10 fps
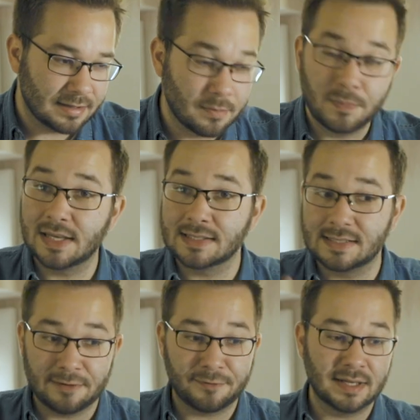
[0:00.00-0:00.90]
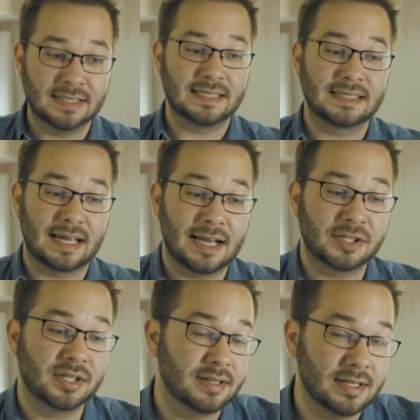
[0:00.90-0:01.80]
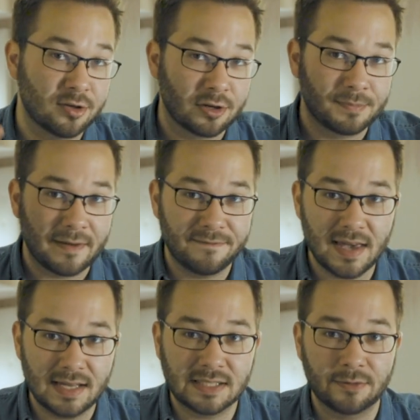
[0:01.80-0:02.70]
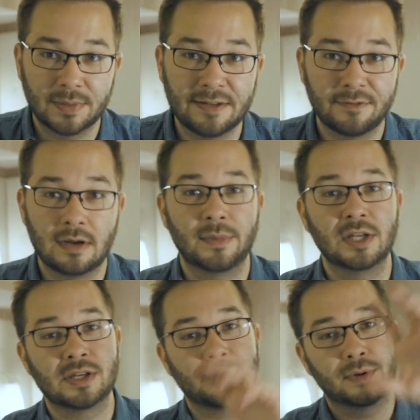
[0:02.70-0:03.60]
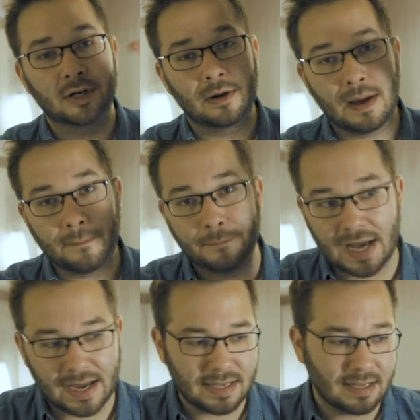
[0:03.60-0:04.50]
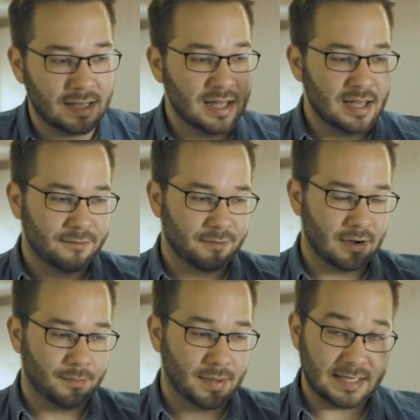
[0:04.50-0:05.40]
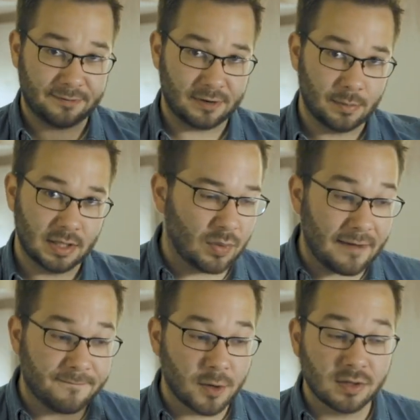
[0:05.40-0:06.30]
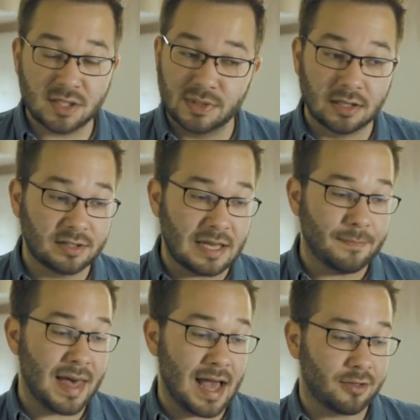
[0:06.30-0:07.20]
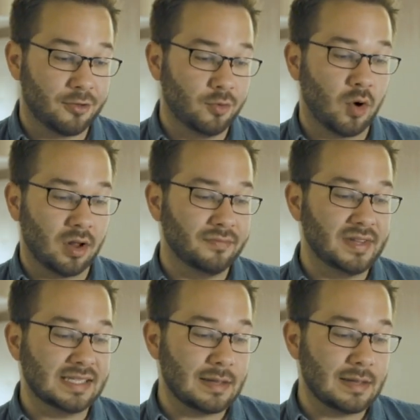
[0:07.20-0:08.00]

the biggest difference is I actually took my face from a different image and put it on my body from a different image. When I first was looking back through all of these